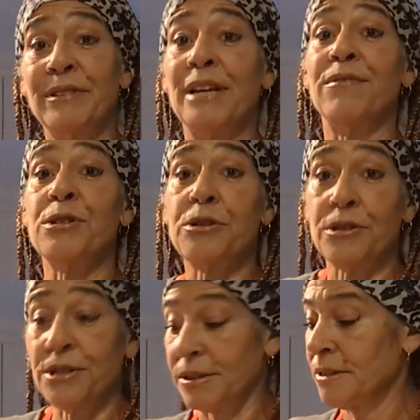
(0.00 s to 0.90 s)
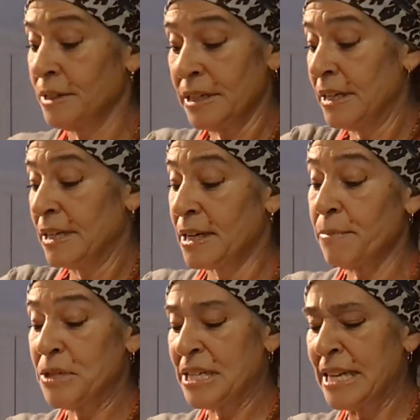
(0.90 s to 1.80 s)
and flavors start to
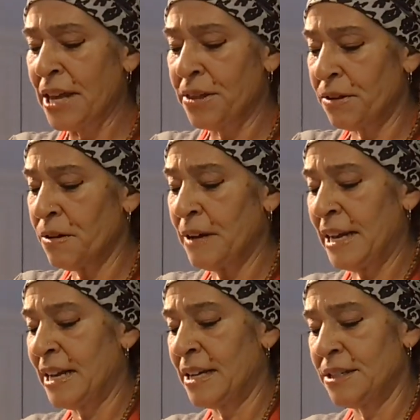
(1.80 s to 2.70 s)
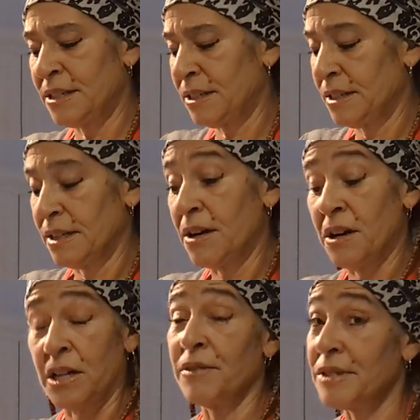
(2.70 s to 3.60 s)
come together, and
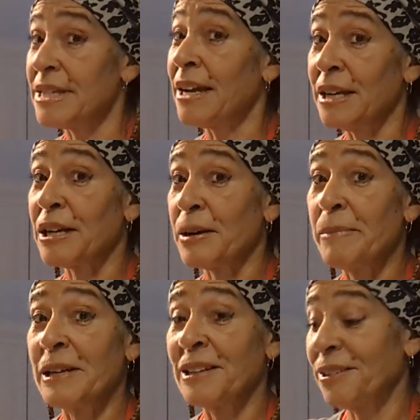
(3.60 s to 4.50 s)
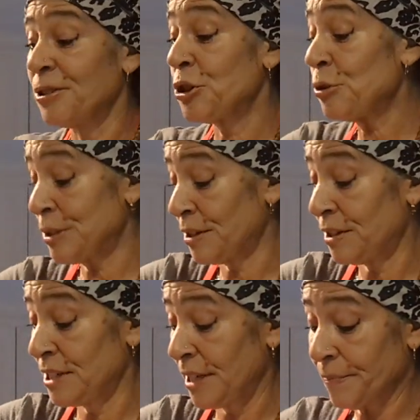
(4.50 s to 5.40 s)
all of a sudden it could be a little too
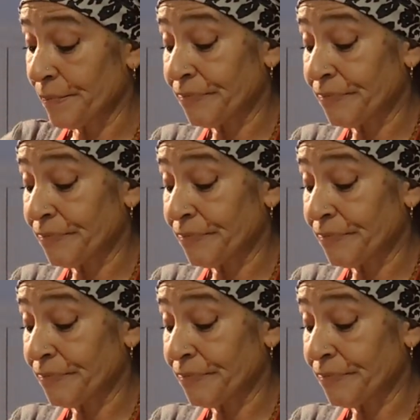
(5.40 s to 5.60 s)
salty,